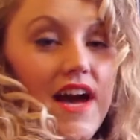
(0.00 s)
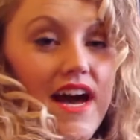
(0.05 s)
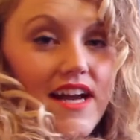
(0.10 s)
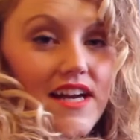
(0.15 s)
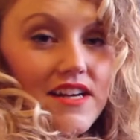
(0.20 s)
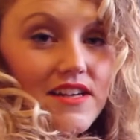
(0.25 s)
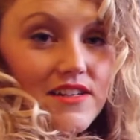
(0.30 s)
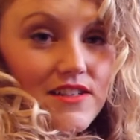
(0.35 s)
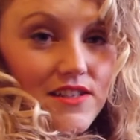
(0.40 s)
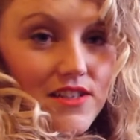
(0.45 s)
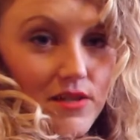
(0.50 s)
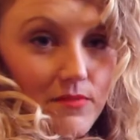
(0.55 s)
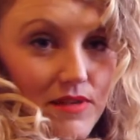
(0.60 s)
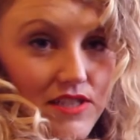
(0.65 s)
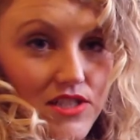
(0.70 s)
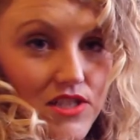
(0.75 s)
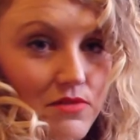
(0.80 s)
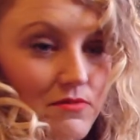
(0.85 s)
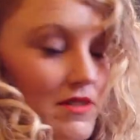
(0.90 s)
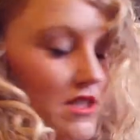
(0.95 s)
added a little
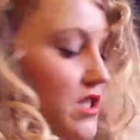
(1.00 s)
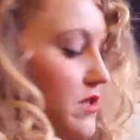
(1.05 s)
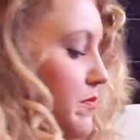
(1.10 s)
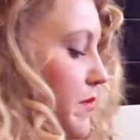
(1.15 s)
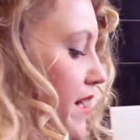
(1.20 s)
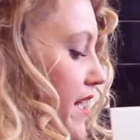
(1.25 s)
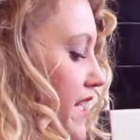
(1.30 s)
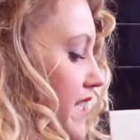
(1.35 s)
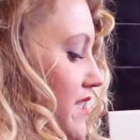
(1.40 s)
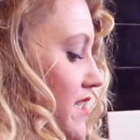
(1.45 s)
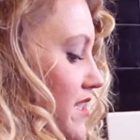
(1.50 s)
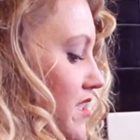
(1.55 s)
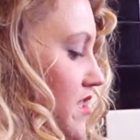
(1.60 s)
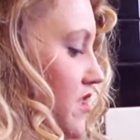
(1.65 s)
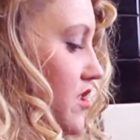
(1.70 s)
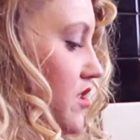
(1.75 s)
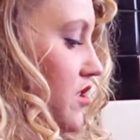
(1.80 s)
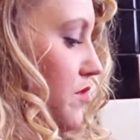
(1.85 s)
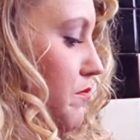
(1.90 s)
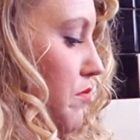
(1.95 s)
bit too much spice,
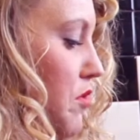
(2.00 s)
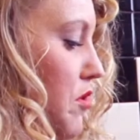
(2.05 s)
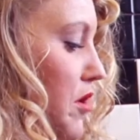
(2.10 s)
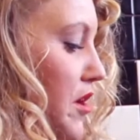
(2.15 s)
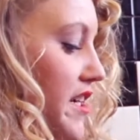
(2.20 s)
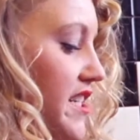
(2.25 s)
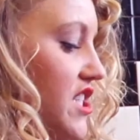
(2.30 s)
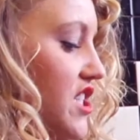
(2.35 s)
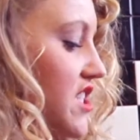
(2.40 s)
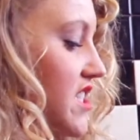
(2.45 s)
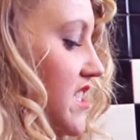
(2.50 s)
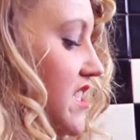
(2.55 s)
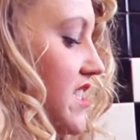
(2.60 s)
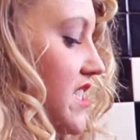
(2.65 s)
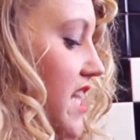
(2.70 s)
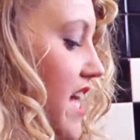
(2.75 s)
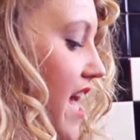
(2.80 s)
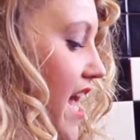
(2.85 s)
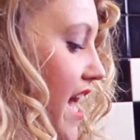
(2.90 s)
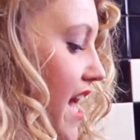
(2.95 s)
pour in just a
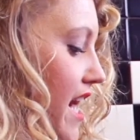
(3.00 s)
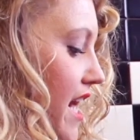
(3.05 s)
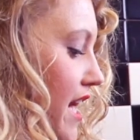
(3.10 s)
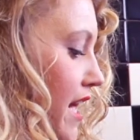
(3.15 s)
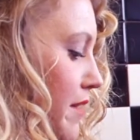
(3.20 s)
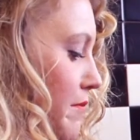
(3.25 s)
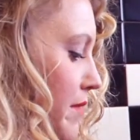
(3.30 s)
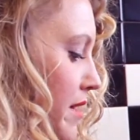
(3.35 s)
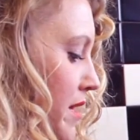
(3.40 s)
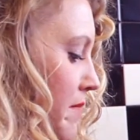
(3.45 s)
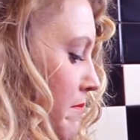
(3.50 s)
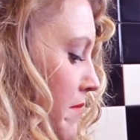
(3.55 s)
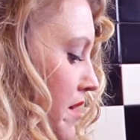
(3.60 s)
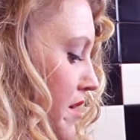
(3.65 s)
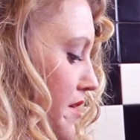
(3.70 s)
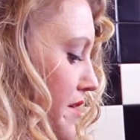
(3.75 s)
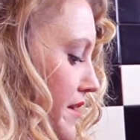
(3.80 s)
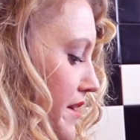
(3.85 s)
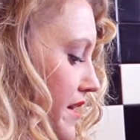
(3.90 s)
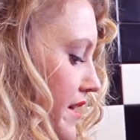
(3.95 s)
tad bit of
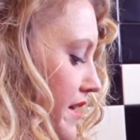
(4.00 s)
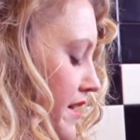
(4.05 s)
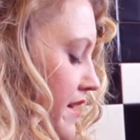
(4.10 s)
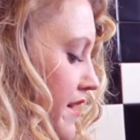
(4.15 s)
milk.